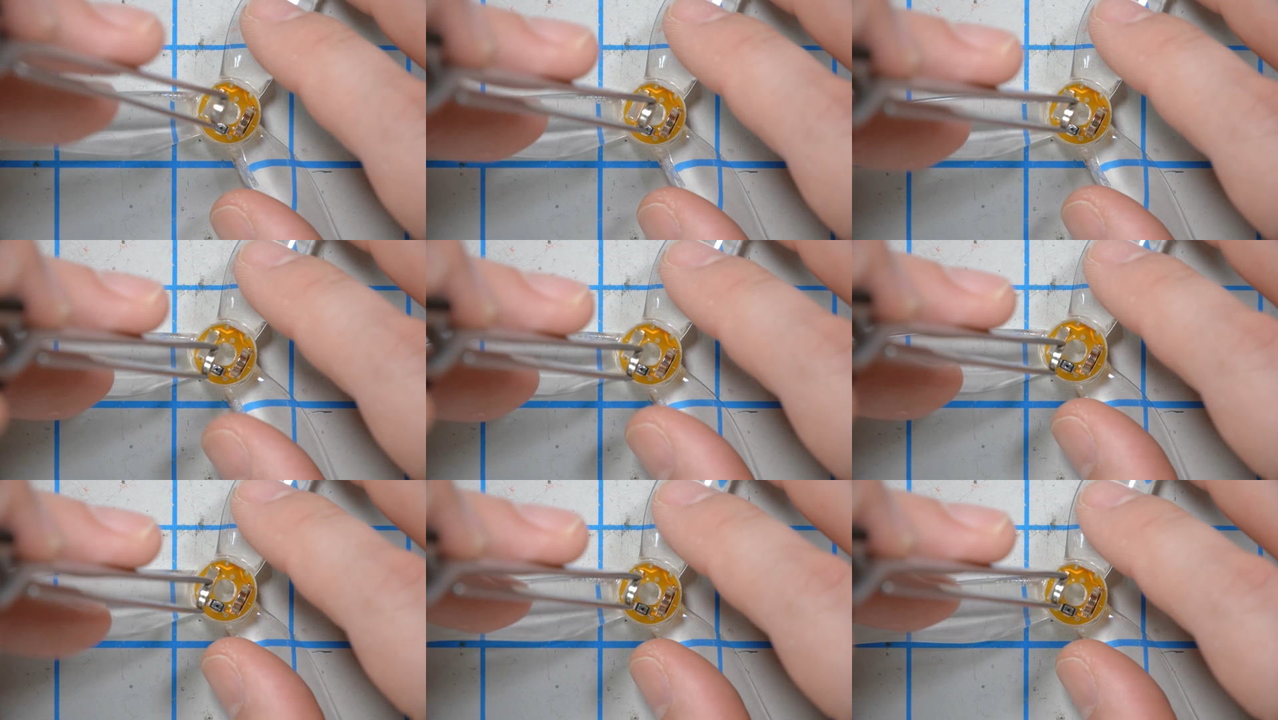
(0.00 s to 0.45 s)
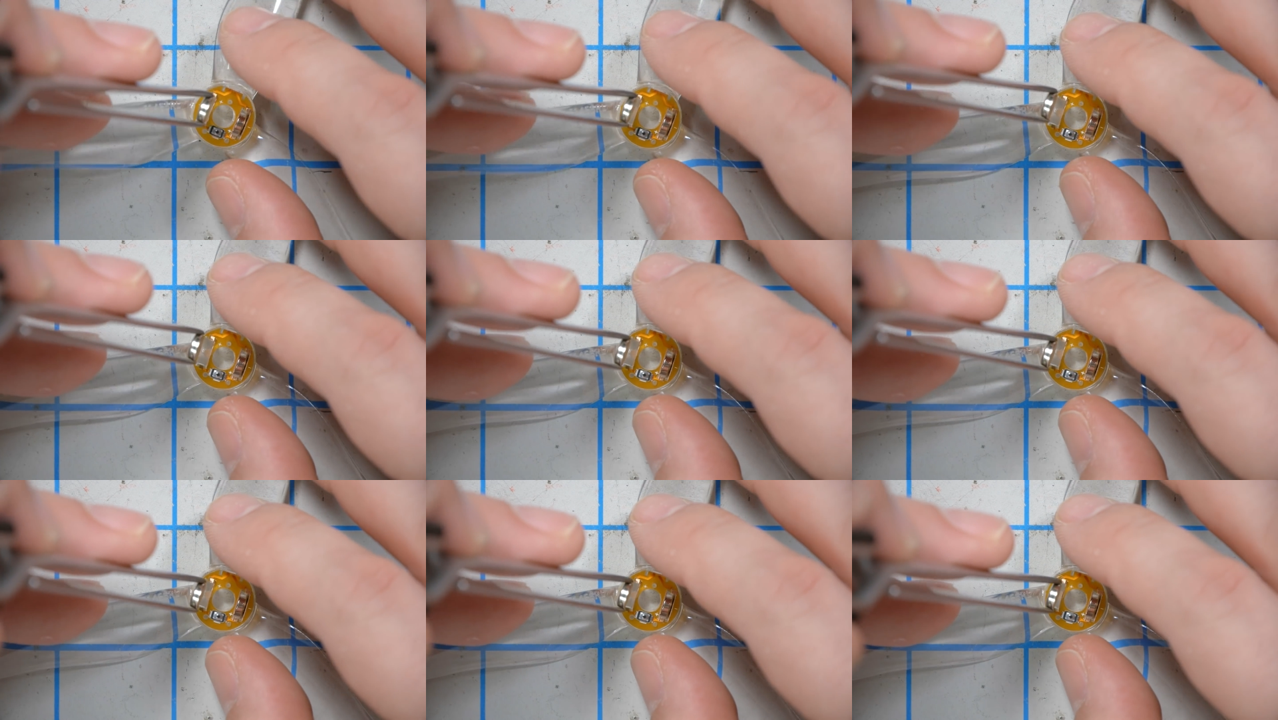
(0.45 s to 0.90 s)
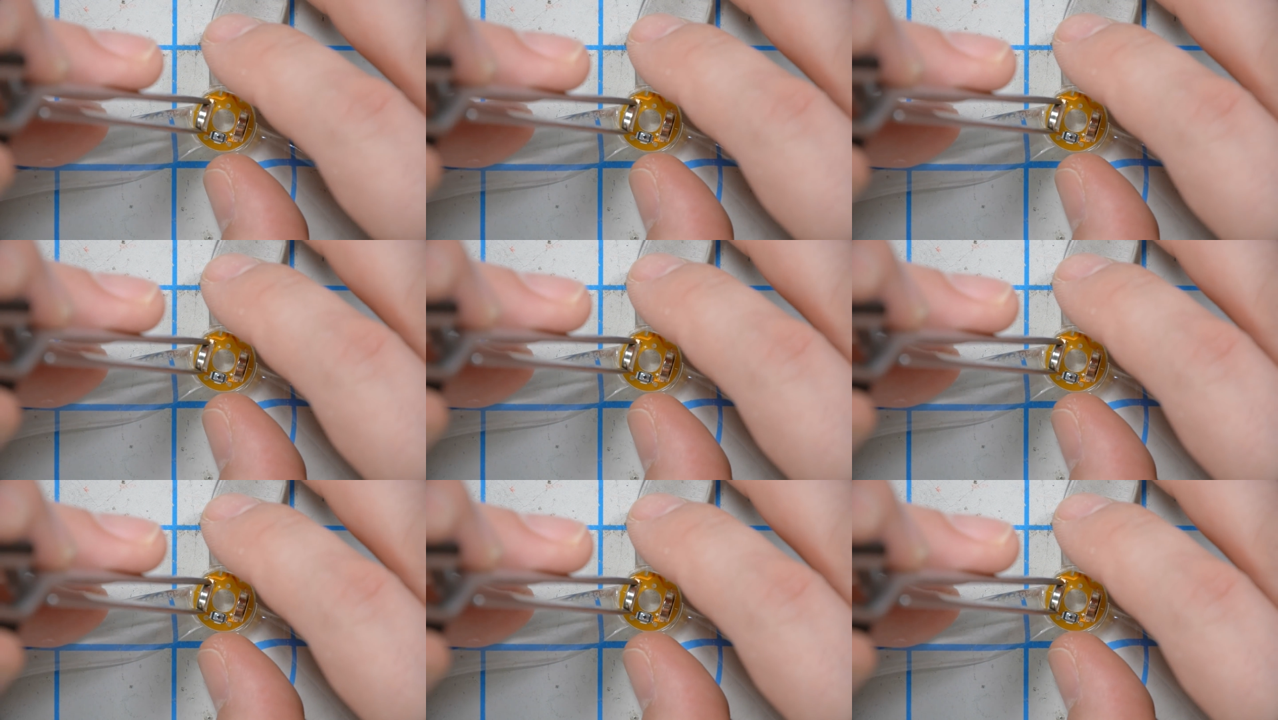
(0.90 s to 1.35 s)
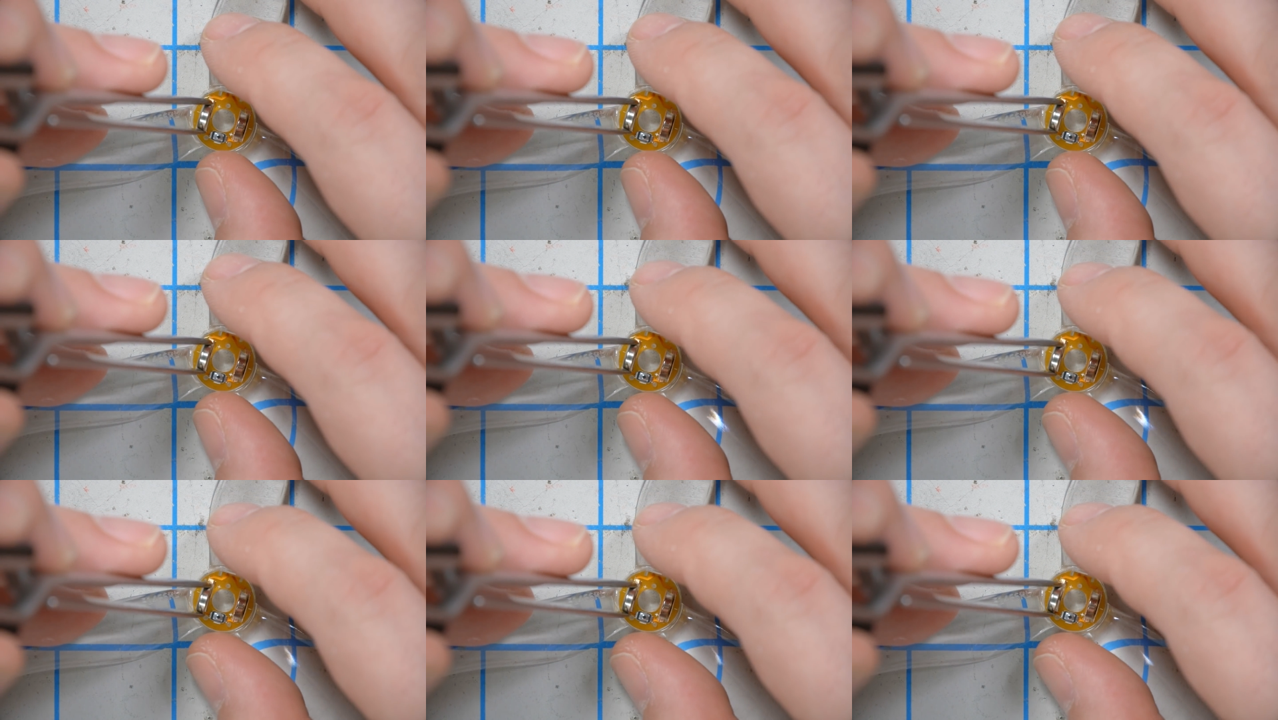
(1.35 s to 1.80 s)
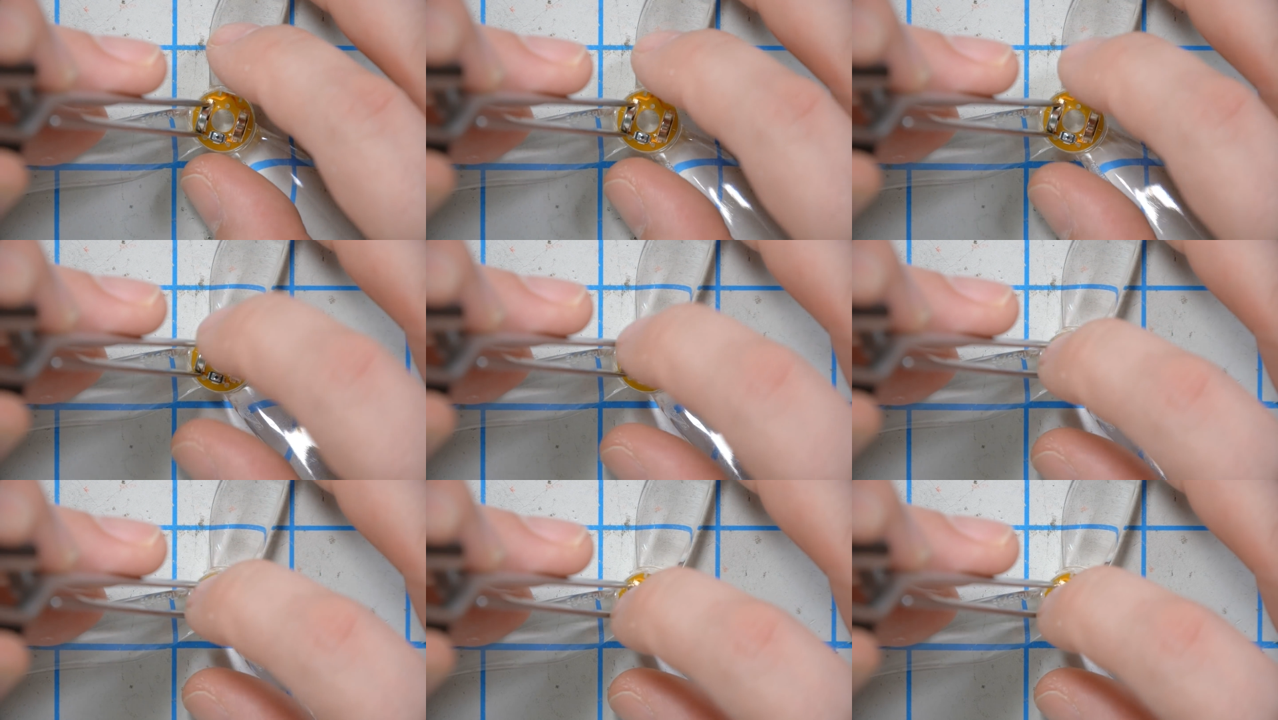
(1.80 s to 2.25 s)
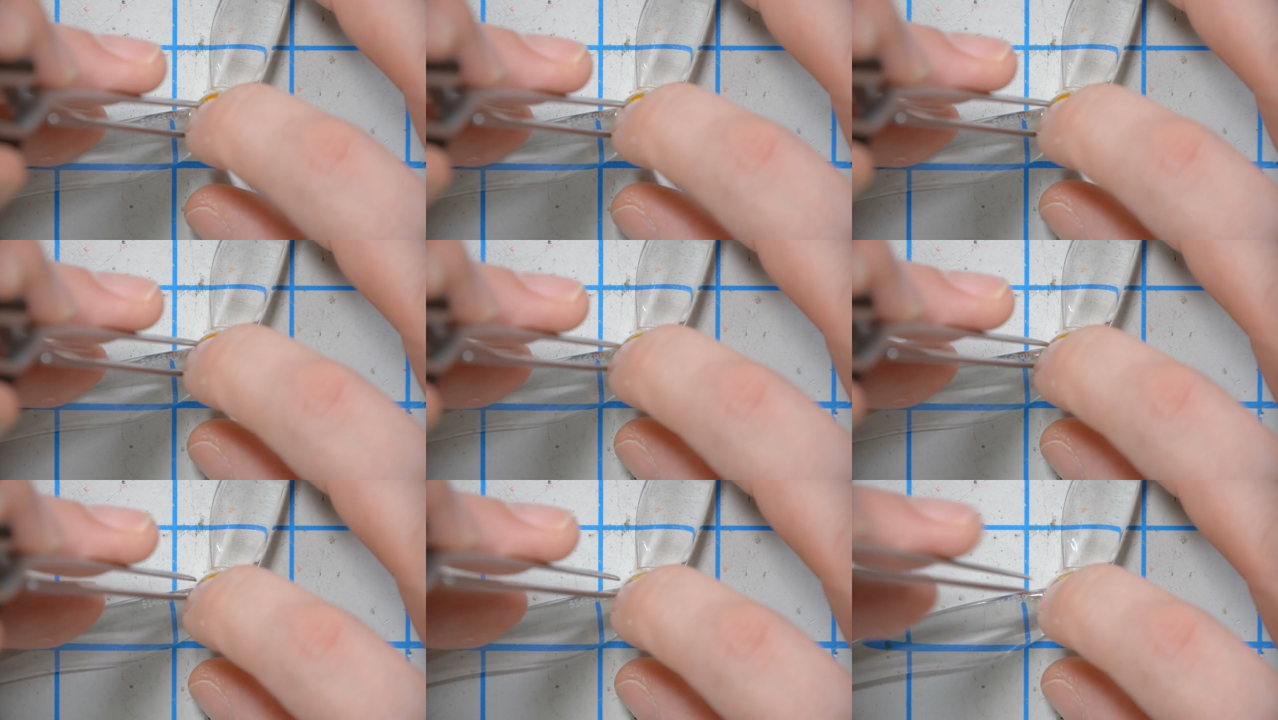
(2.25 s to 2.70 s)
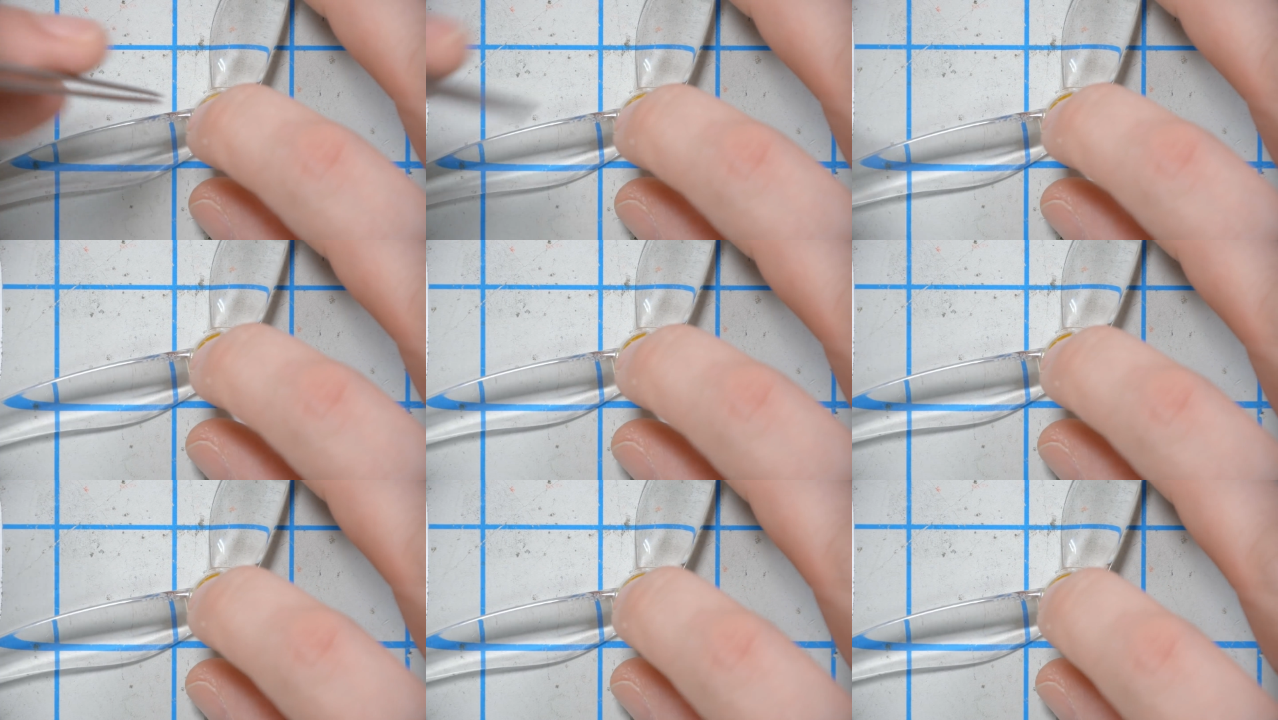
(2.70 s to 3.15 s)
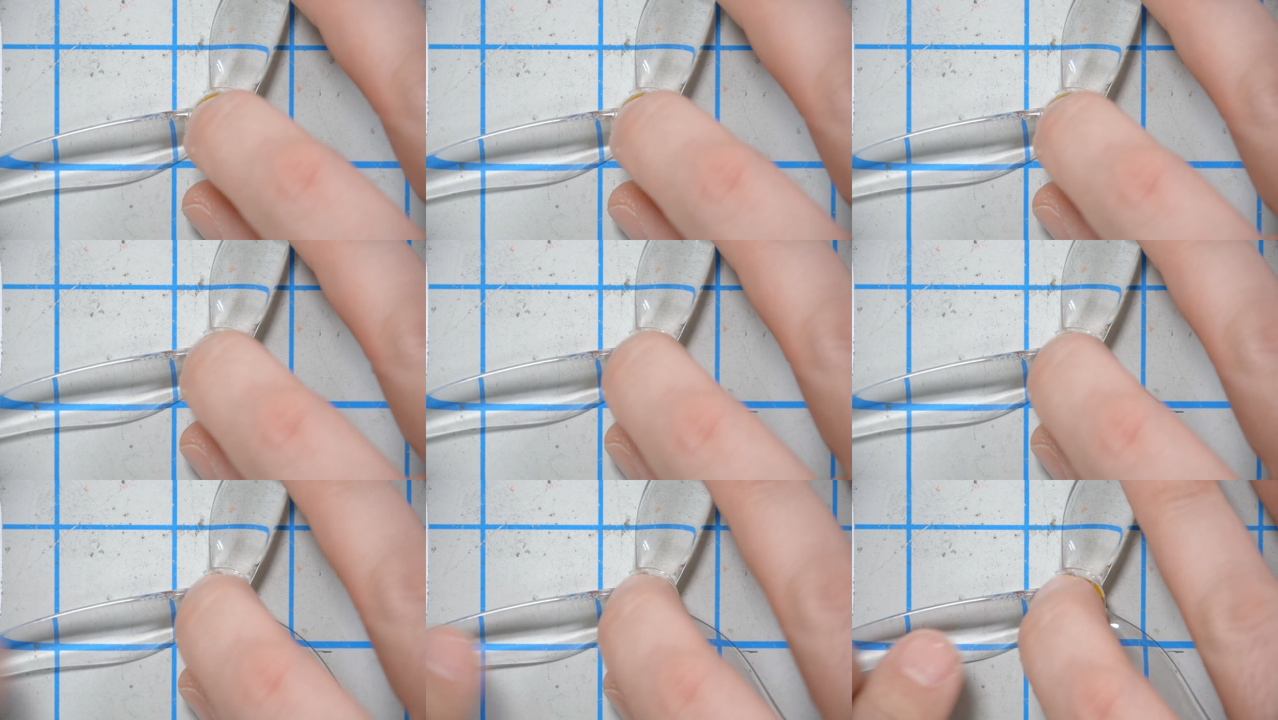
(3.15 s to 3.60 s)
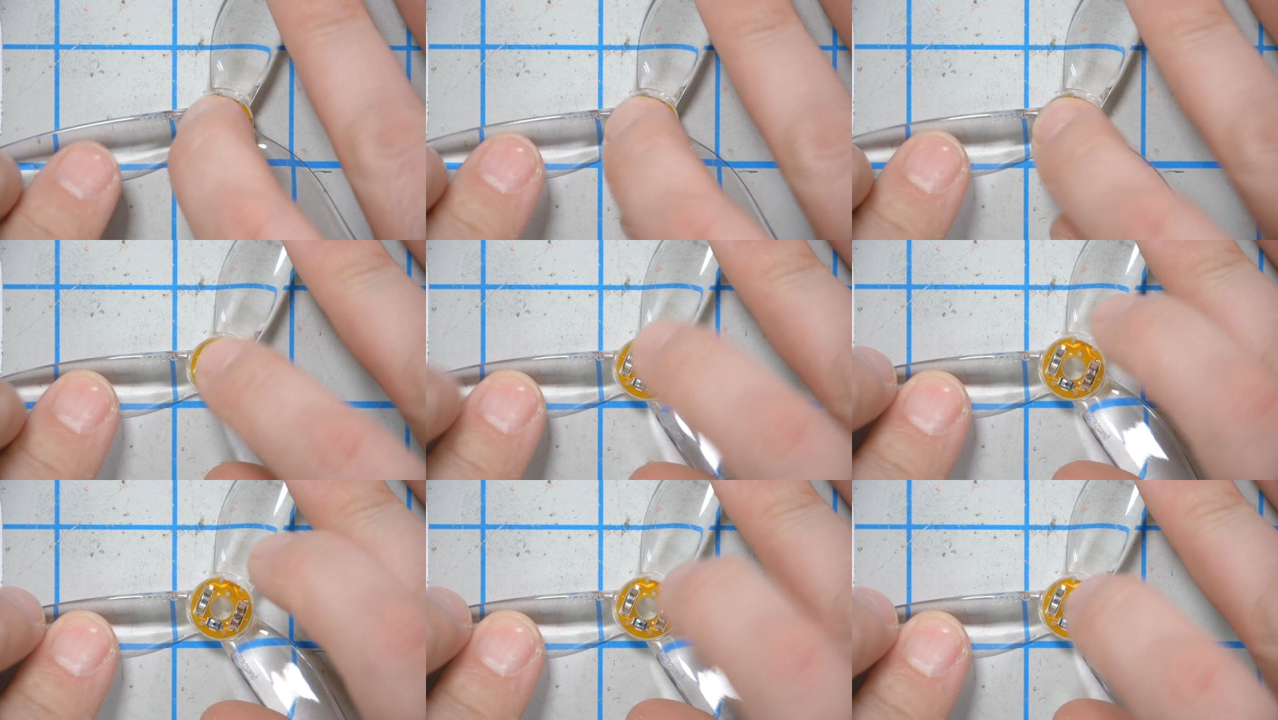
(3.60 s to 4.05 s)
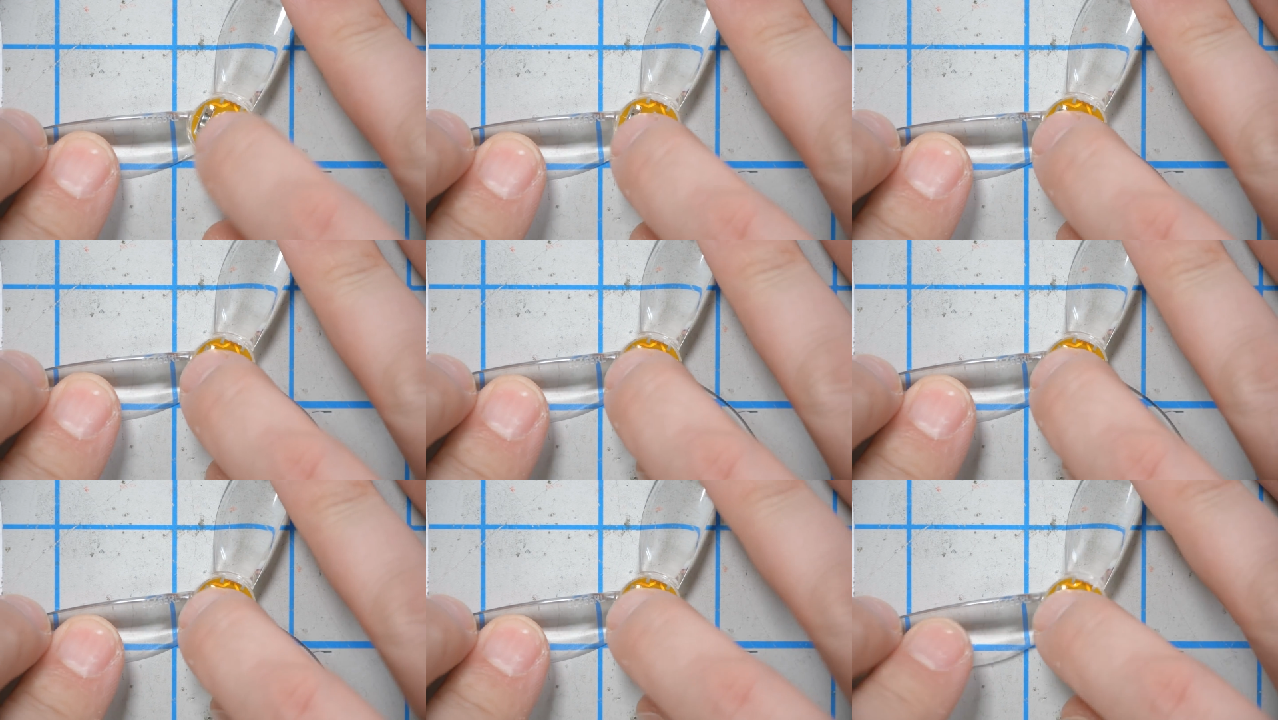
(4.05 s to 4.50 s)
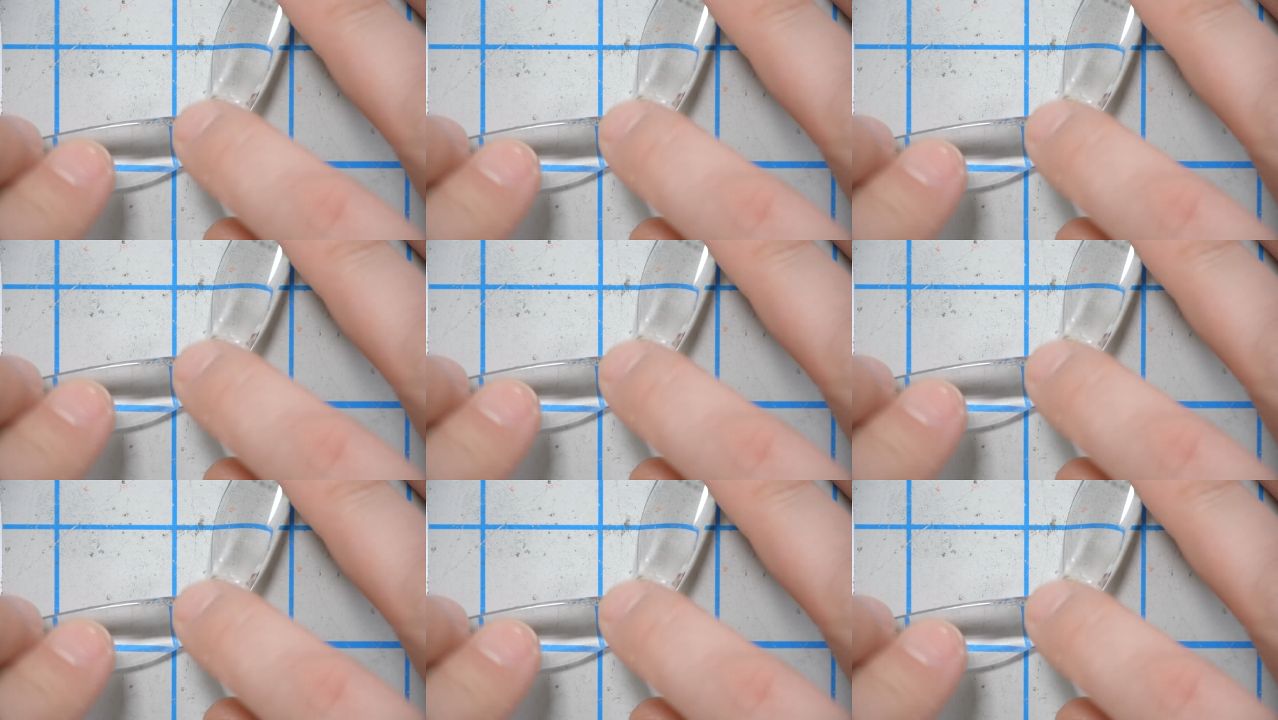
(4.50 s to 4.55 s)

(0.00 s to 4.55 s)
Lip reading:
[unreadable: no face in view]